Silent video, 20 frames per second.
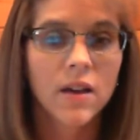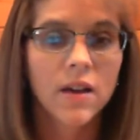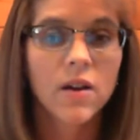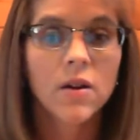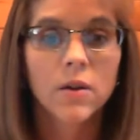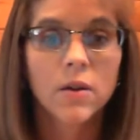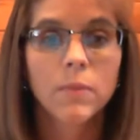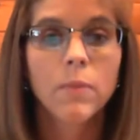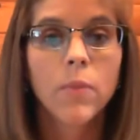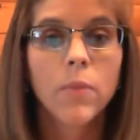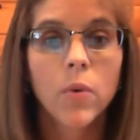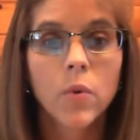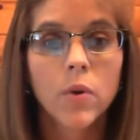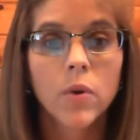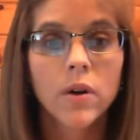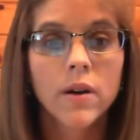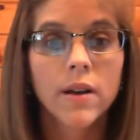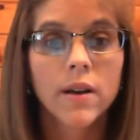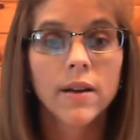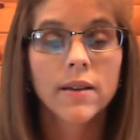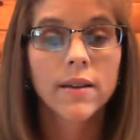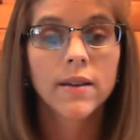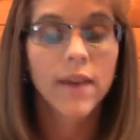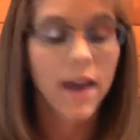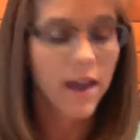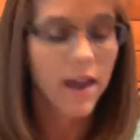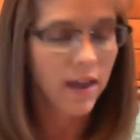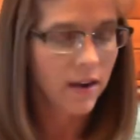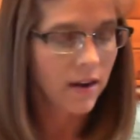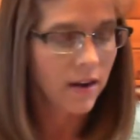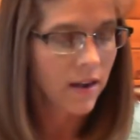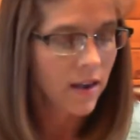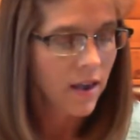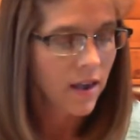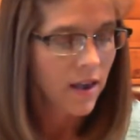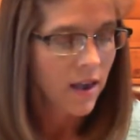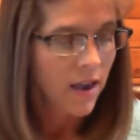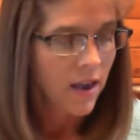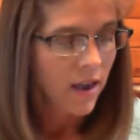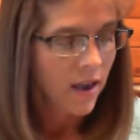are born again."
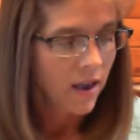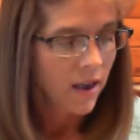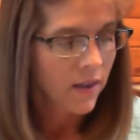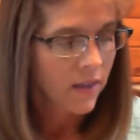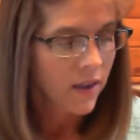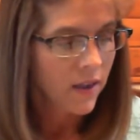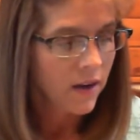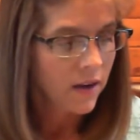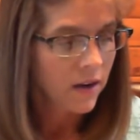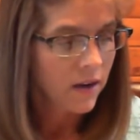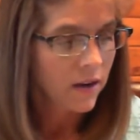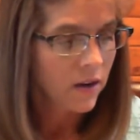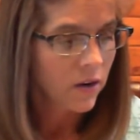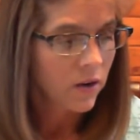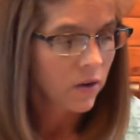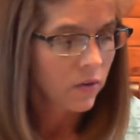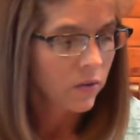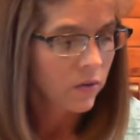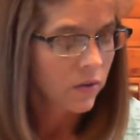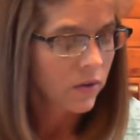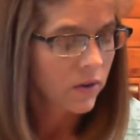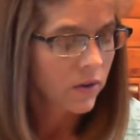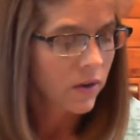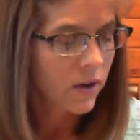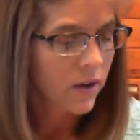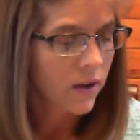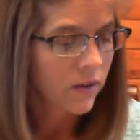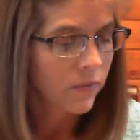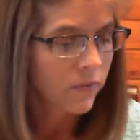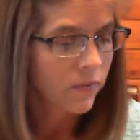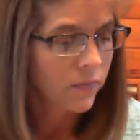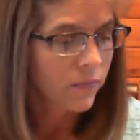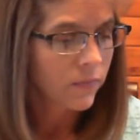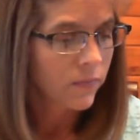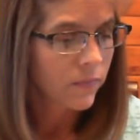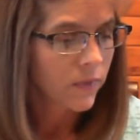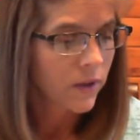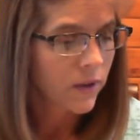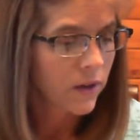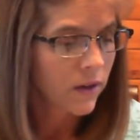And then, you know,
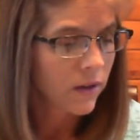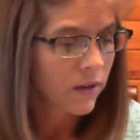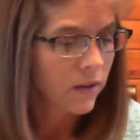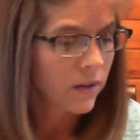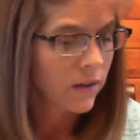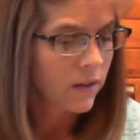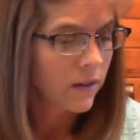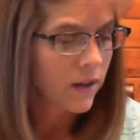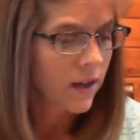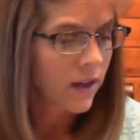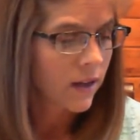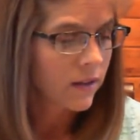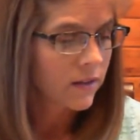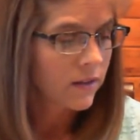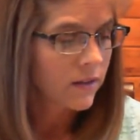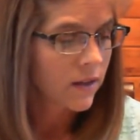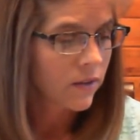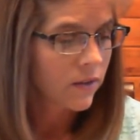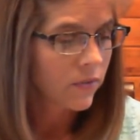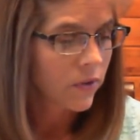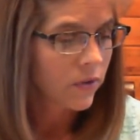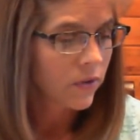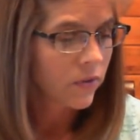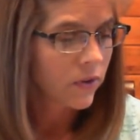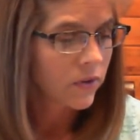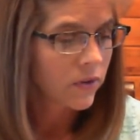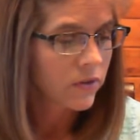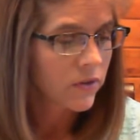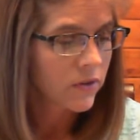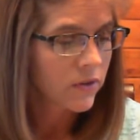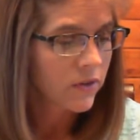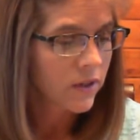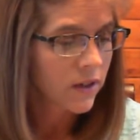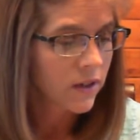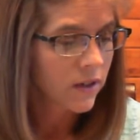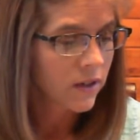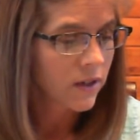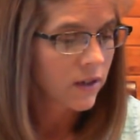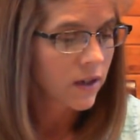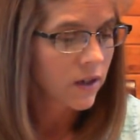in the next few verses,
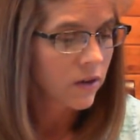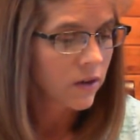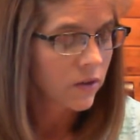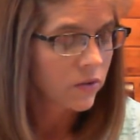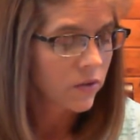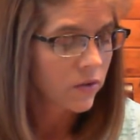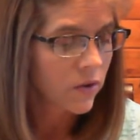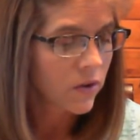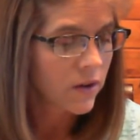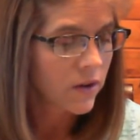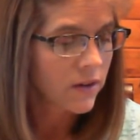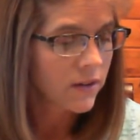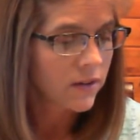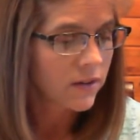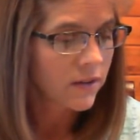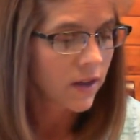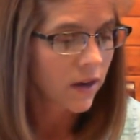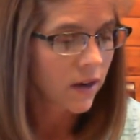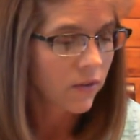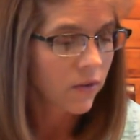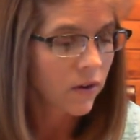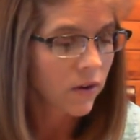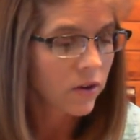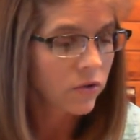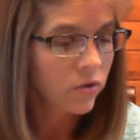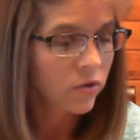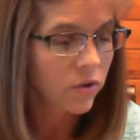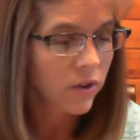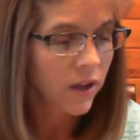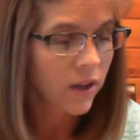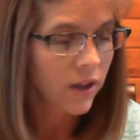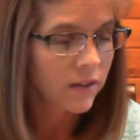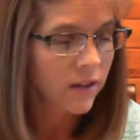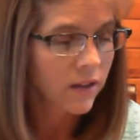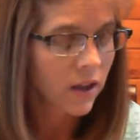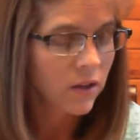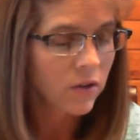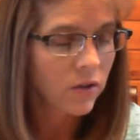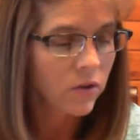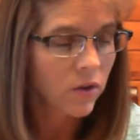he goes on to say, "Very truly I
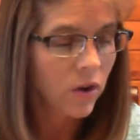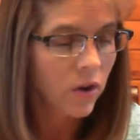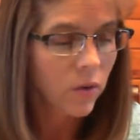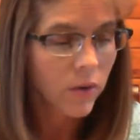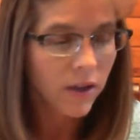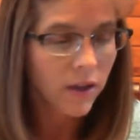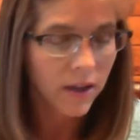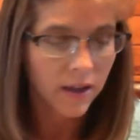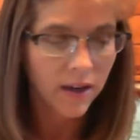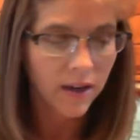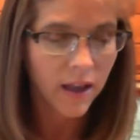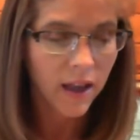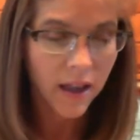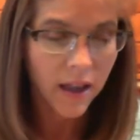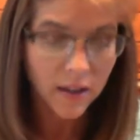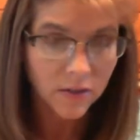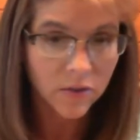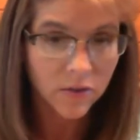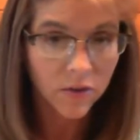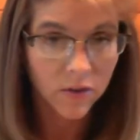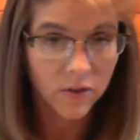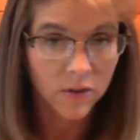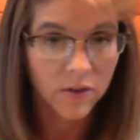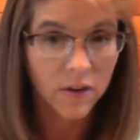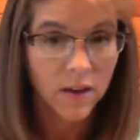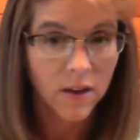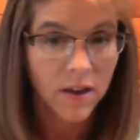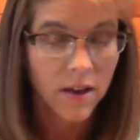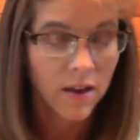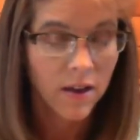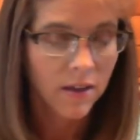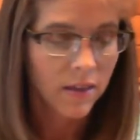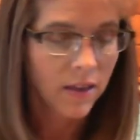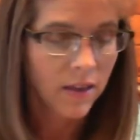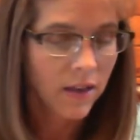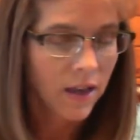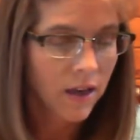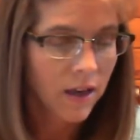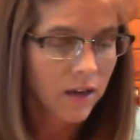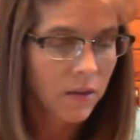tell you, no one can enter the
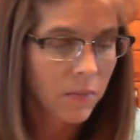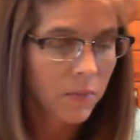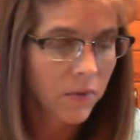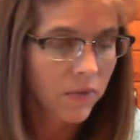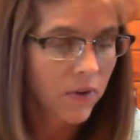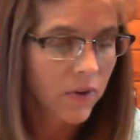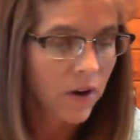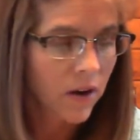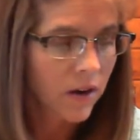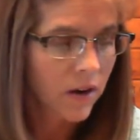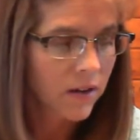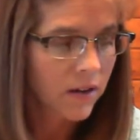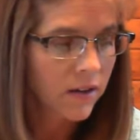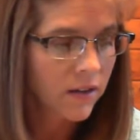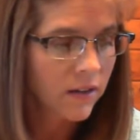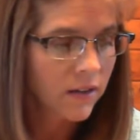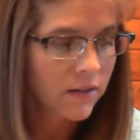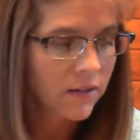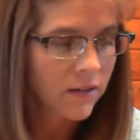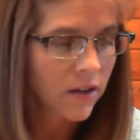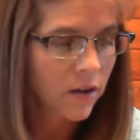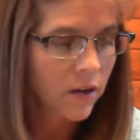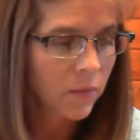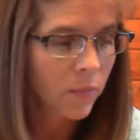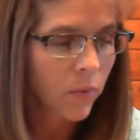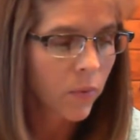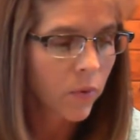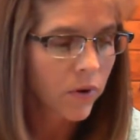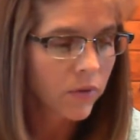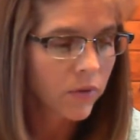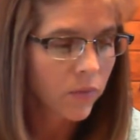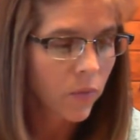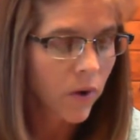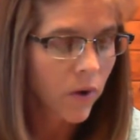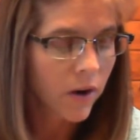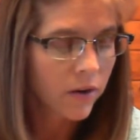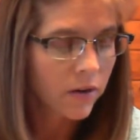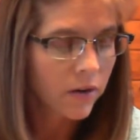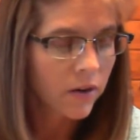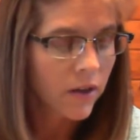kingdom of God unless they are born of
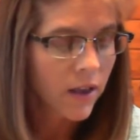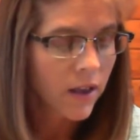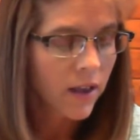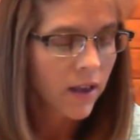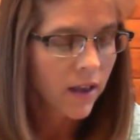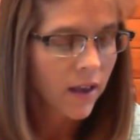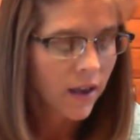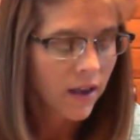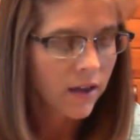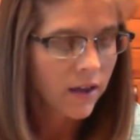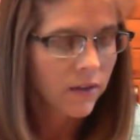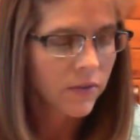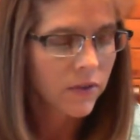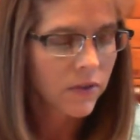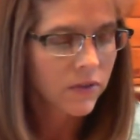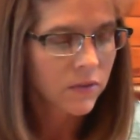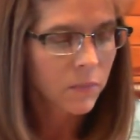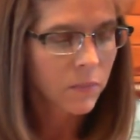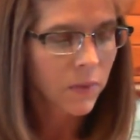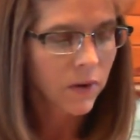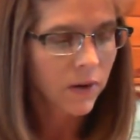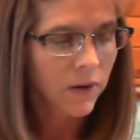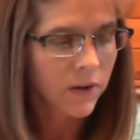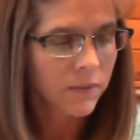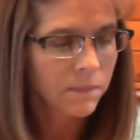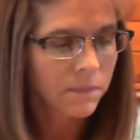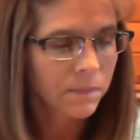water and of the Spirit."